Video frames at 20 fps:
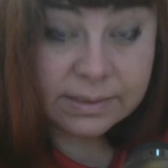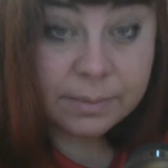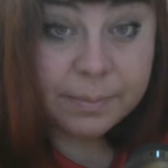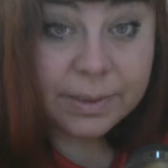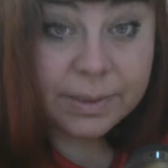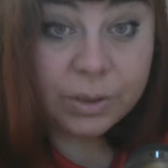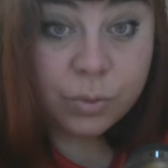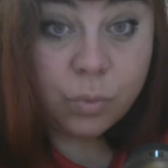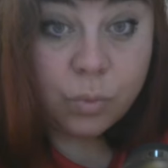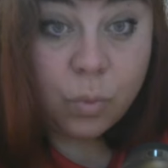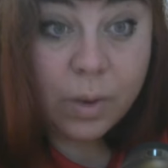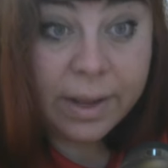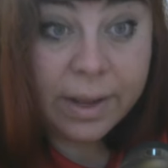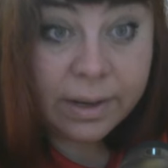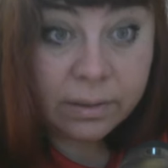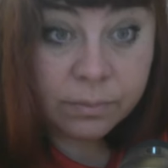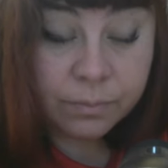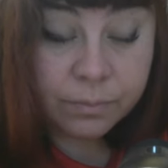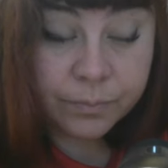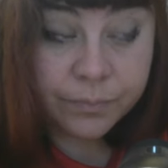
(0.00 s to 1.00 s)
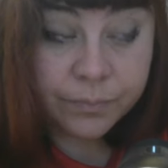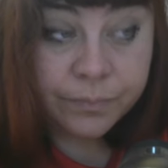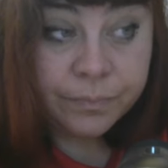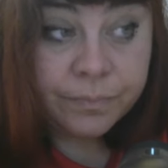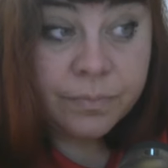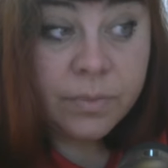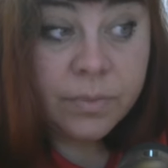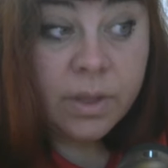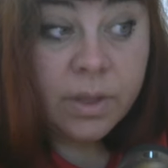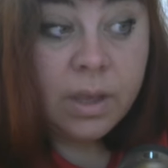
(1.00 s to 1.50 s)
But when
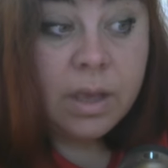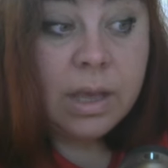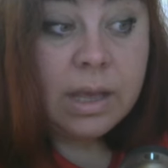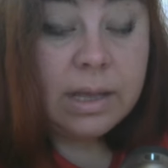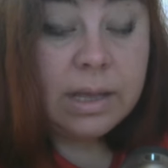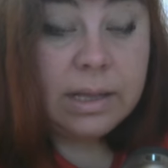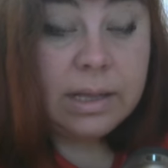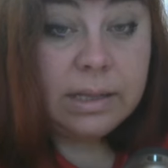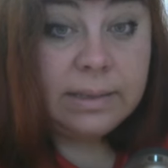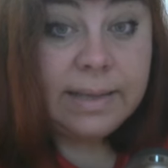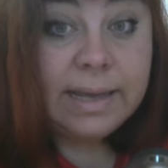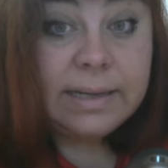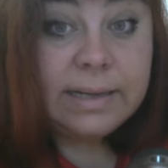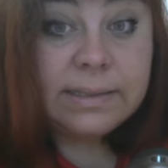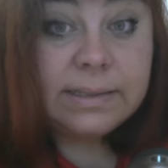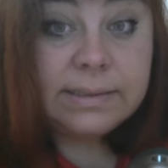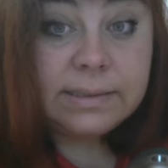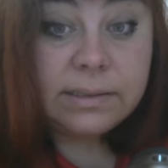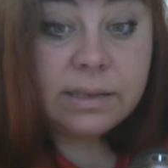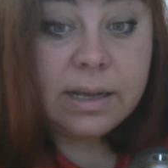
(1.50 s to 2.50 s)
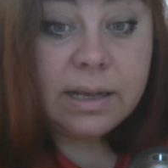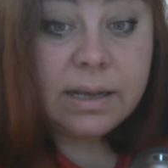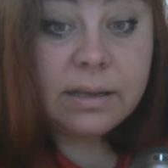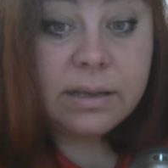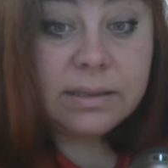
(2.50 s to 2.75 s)
there is